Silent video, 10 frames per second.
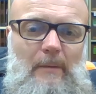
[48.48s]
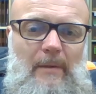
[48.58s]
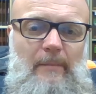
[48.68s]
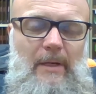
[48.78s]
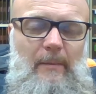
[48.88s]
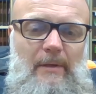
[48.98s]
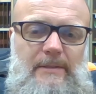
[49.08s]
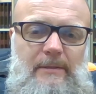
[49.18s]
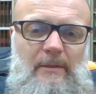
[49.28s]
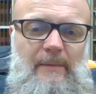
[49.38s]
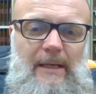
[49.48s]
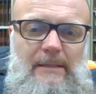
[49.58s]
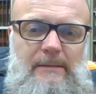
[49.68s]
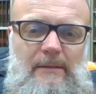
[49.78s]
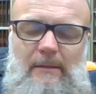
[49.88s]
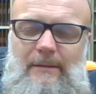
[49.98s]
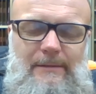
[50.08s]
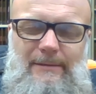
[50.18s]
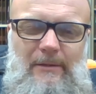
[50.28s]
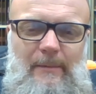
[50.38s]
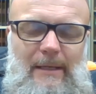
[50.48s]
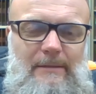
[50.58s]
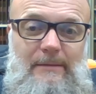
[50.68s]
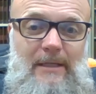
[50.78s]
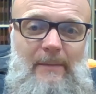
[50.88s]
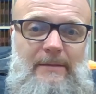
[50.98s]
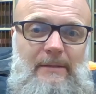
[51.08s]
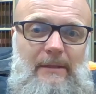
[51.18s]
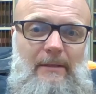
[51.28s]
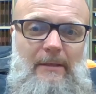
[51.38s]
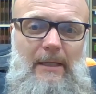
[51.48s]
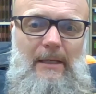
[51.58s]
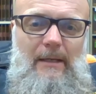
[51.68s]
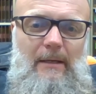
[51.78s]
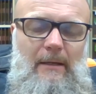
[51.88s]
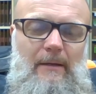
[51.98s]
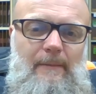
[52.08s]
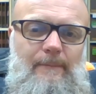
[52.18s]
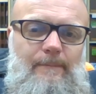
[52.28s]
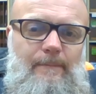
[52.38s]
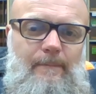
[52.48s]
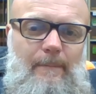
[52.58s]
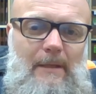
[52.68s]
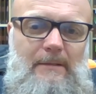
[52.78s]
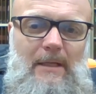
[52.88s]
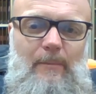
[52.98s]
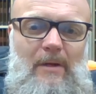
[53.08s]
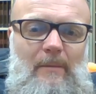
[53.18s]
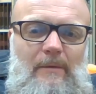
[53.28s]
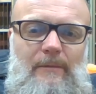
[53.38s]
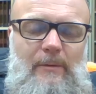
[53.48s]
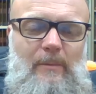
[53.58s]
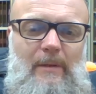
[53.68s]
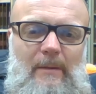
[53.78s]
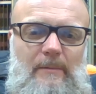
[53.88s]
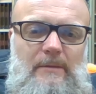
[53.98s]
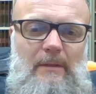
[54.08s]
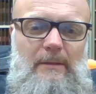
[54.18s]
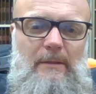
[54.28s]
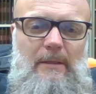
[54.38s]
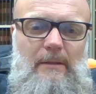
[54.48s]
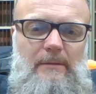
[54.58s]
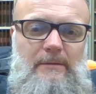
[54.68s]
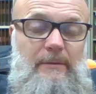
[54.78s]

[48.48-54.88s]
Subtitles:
My buddy brought his Duramax in, or not his Duramax, his Cummins in the other day. It's got a problem with the fuel pump, so I did a